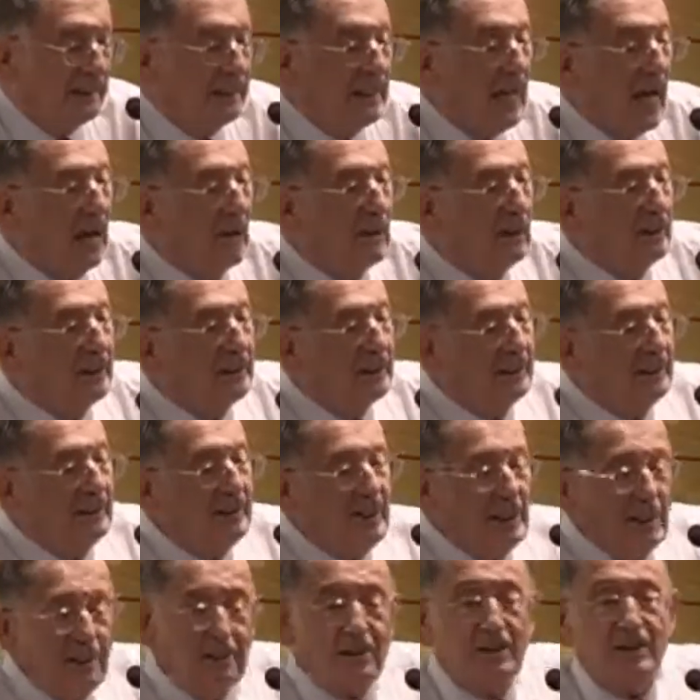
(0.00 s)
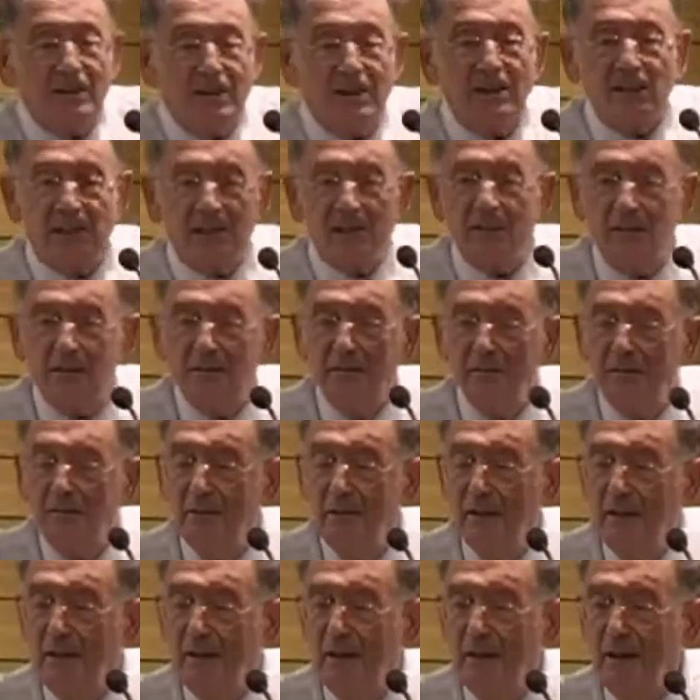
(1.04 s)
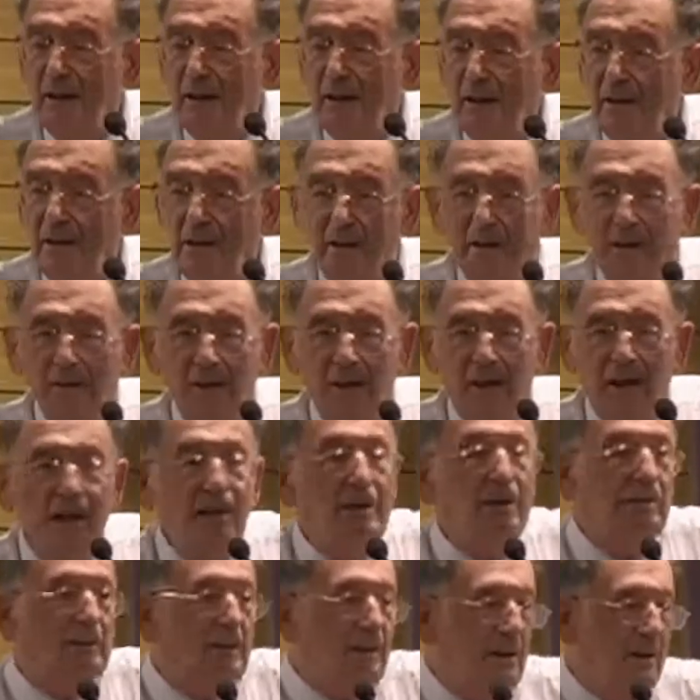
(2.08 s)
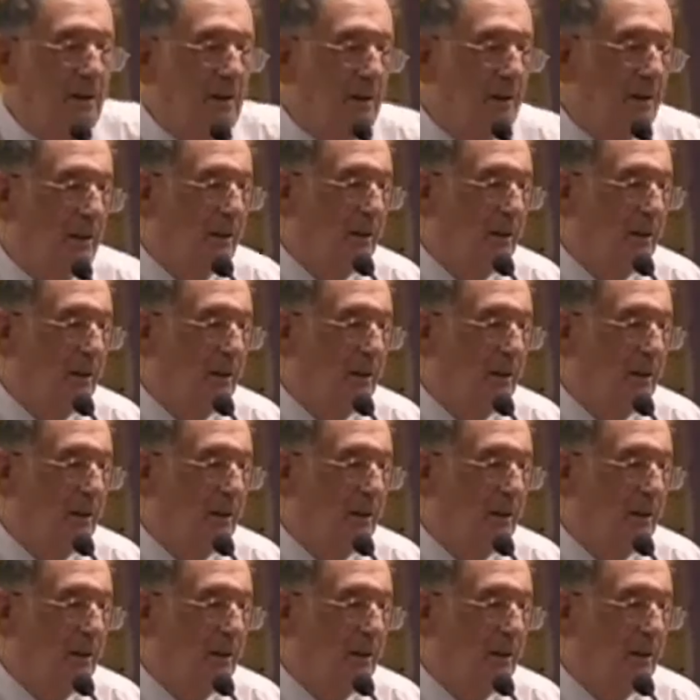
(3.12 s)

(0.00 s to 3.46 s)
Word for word: Now, the next uh, enemy